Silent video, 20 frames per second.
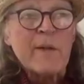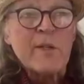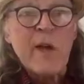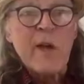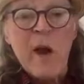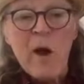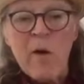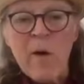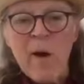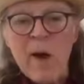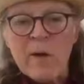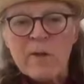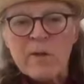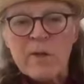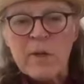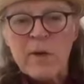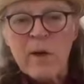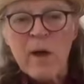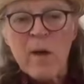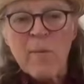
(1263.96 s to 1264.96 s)
Caroline's
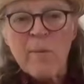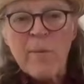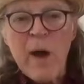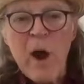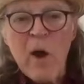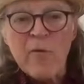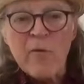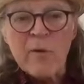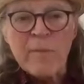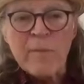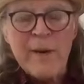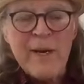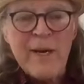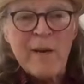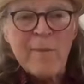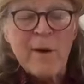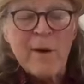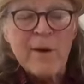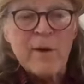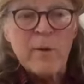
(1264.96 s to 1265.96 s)
a uh, powerful
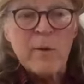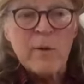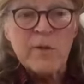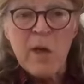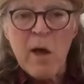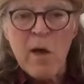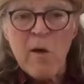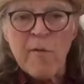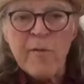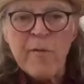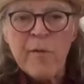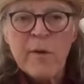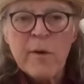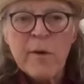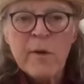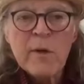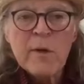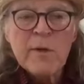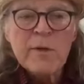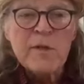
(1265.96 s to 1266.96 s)
medium unto herself
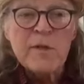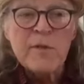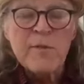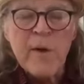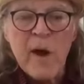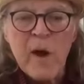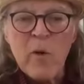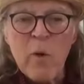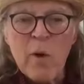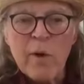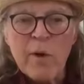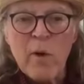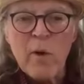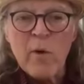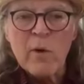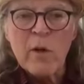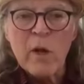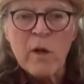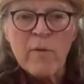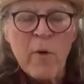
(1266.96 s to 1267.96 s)
She's a very
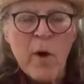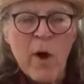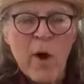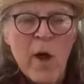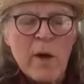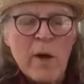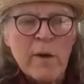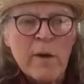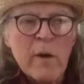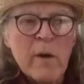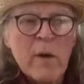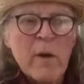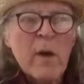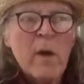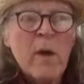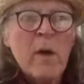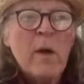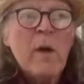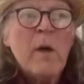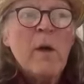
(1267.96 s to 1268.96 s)
well-known clairvoyant.
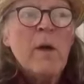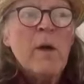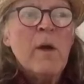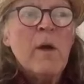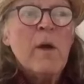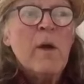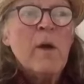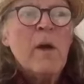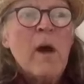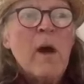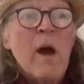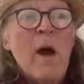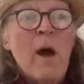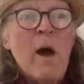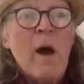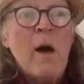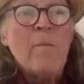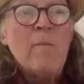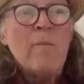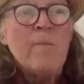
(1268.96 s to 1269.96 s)

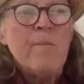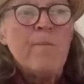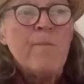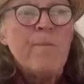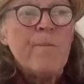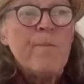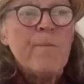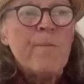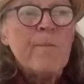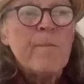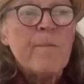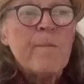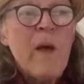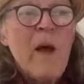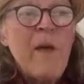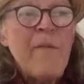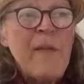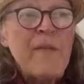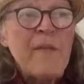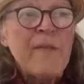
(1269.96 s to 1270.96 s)
Um,
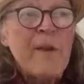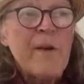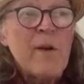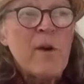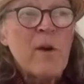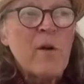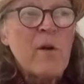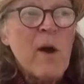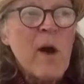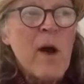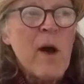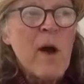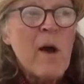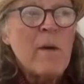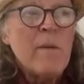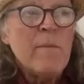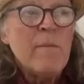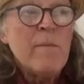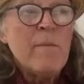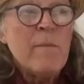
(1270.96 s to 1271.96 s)
I think that her
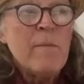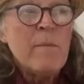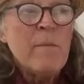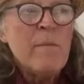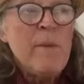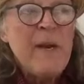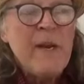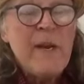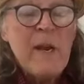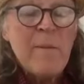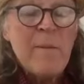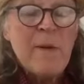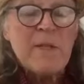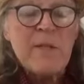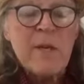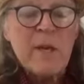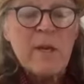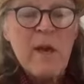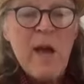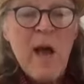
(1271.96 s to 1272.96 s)
uh,
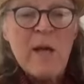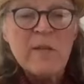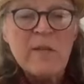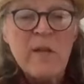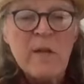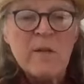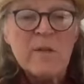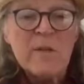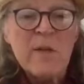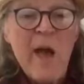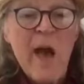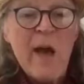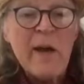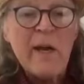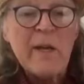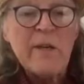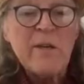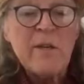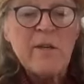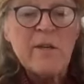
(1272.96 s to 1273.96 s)
mediumistic essence
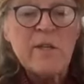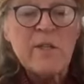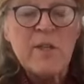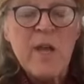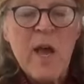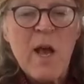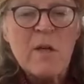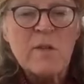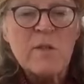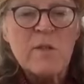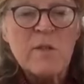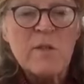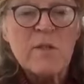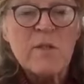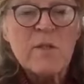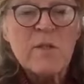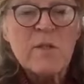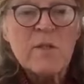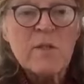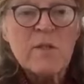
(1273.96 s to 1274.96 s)
added to the
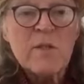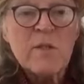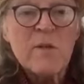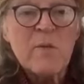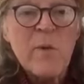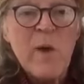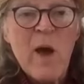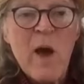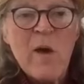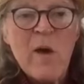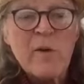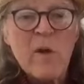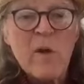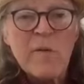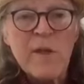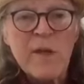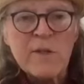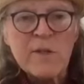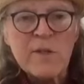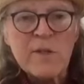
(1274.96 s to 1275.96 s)
seances. We all know
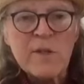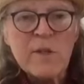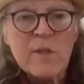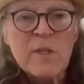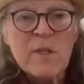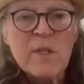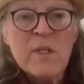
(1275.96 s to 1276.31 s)
this.